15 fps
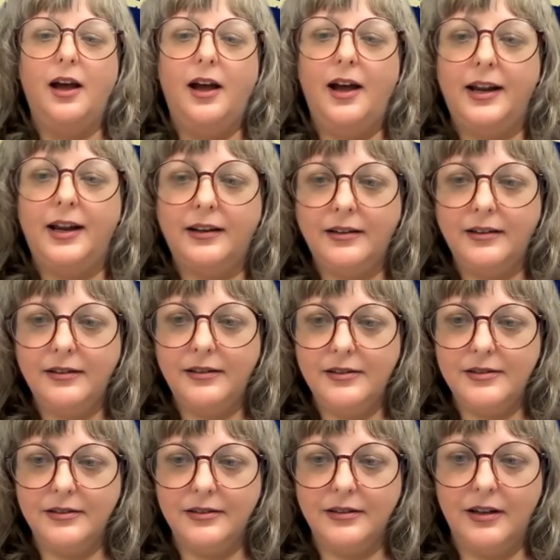And
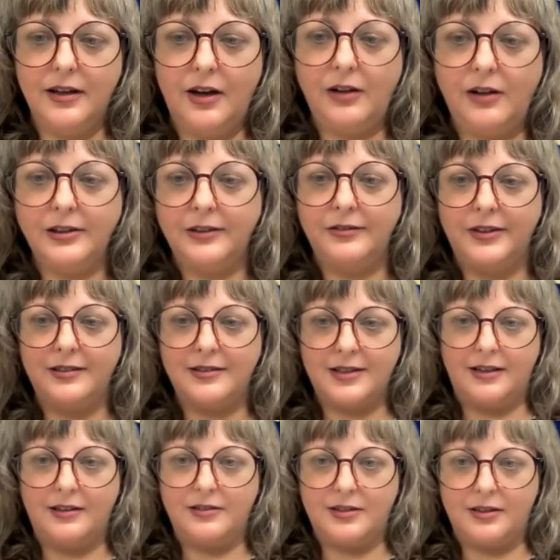all of these
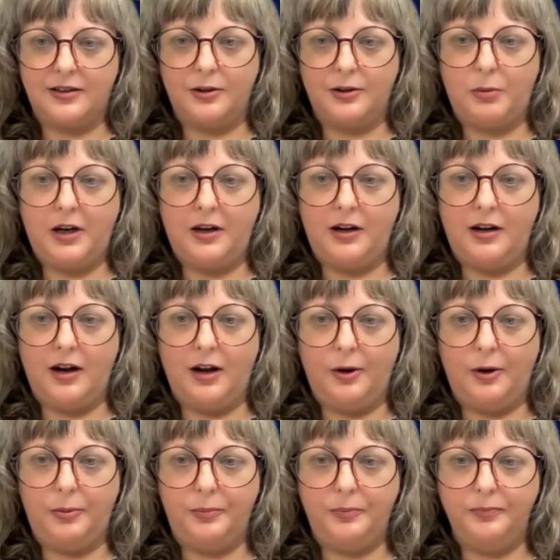things could be,
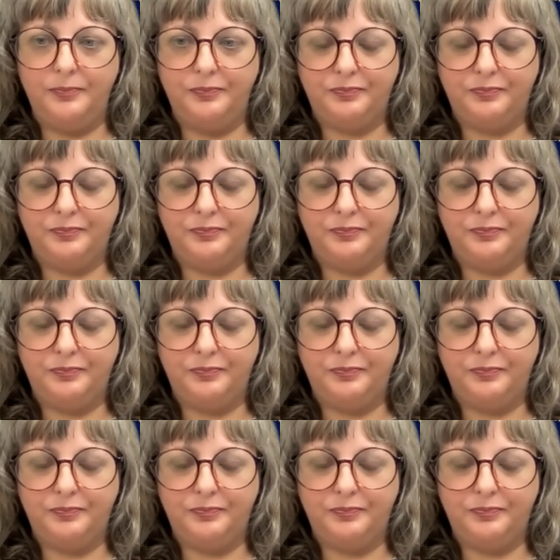all